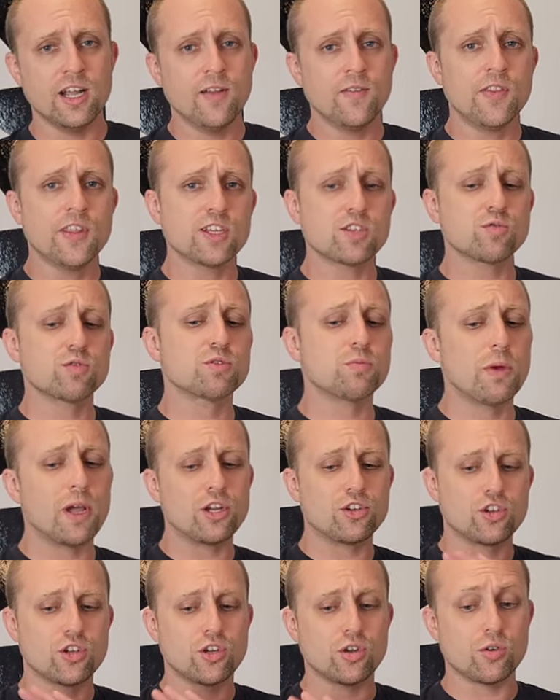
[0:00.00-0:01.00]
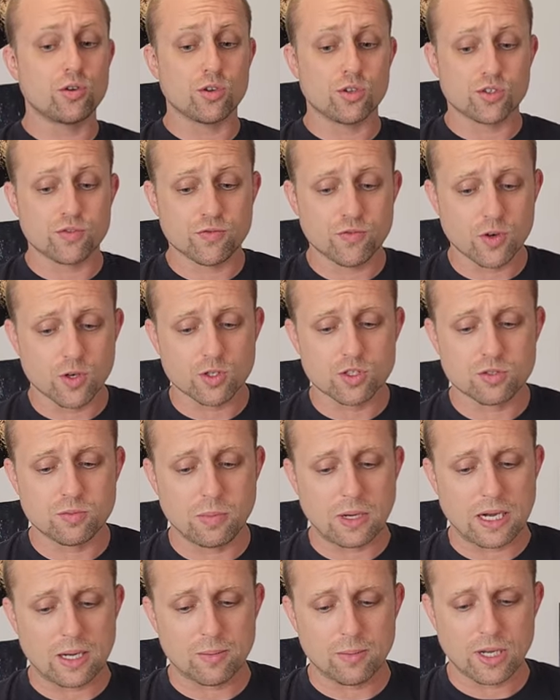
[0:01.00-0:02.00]
This was Magic Yo-Yo's first
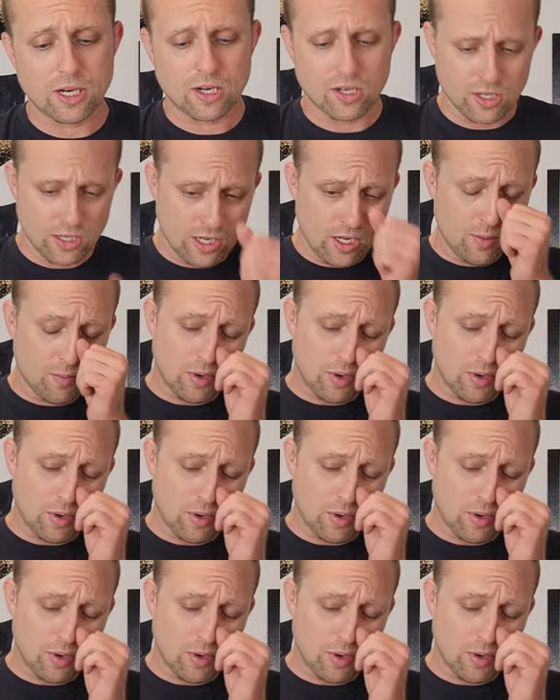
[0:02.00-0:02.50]
bimetal,